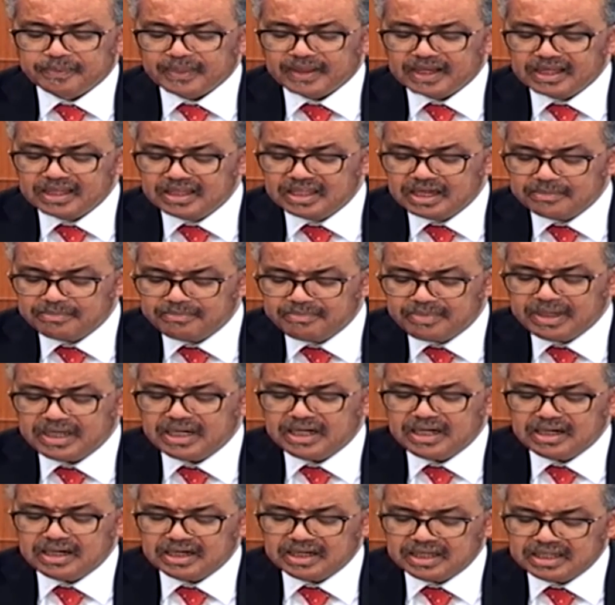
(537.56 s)
The
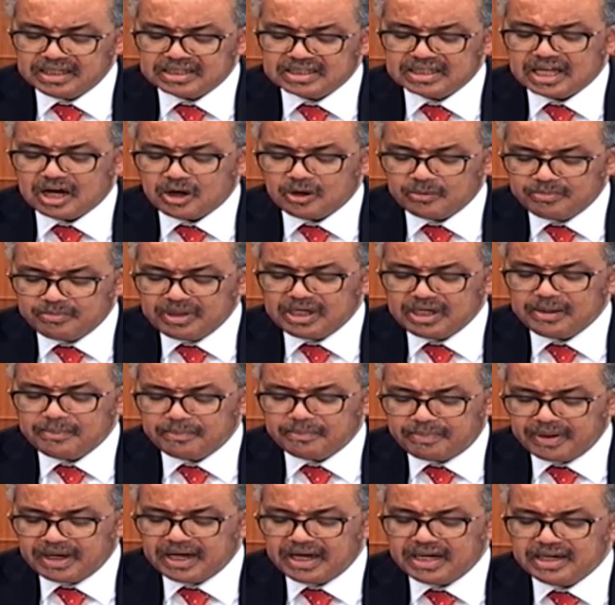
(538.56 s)
bill is now being
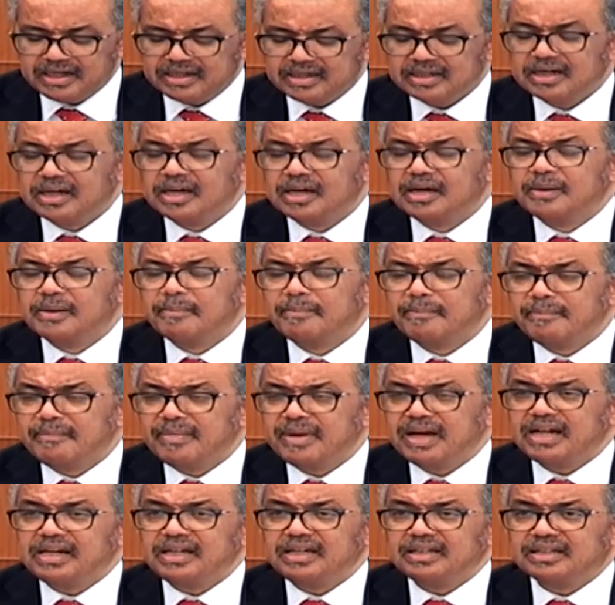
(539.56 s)
paid
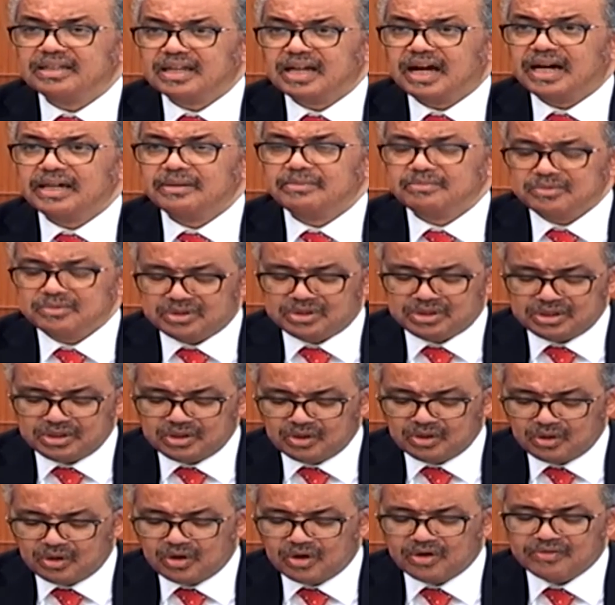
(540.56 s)
many times
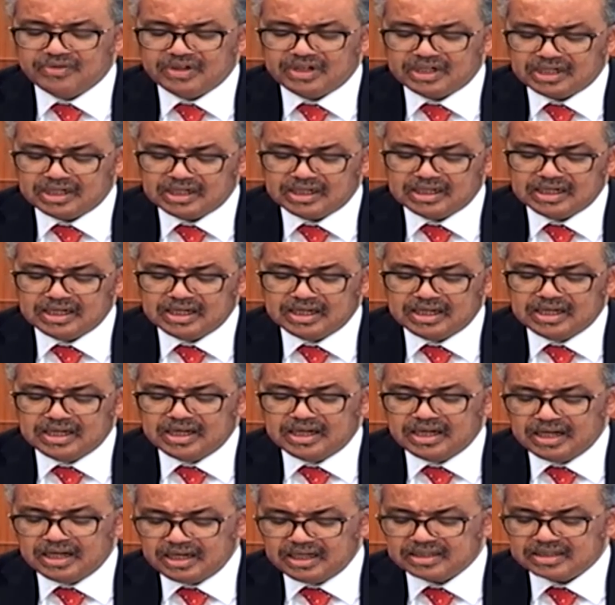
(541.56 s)
over.
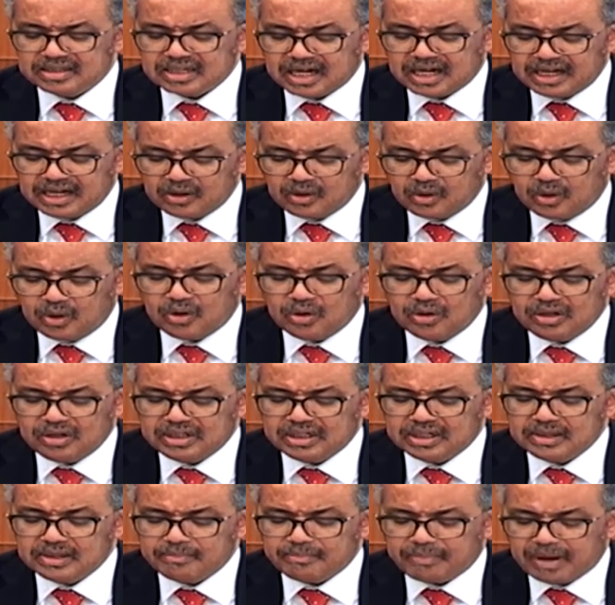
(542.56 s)
It's an old
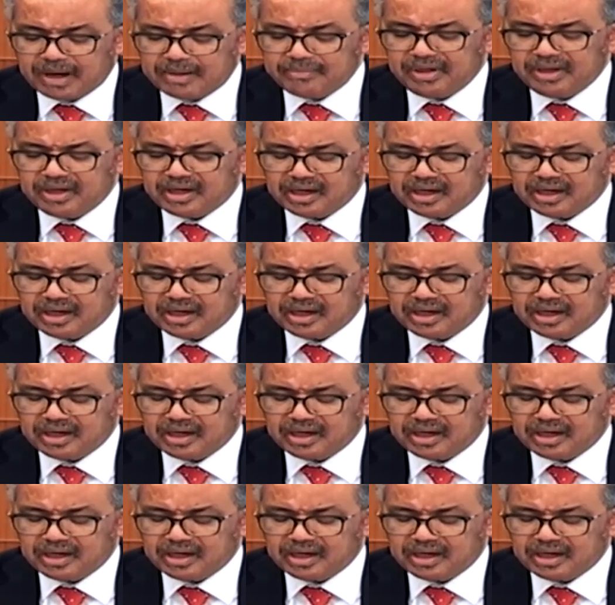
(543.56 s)
public